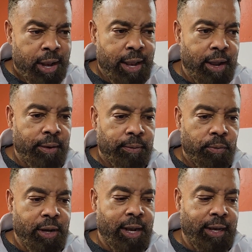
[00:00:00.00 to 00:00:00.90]
Yeah,
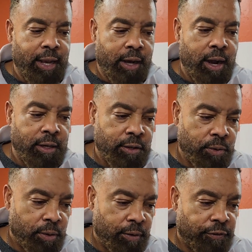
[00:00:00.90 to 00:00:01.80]
we got to get
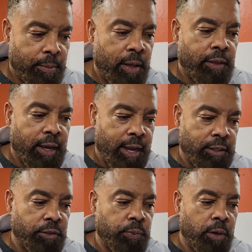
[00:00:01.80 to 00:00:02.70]
continuity from other guys
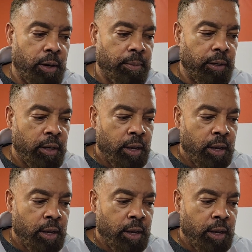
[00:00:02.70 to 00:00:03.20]
as well, but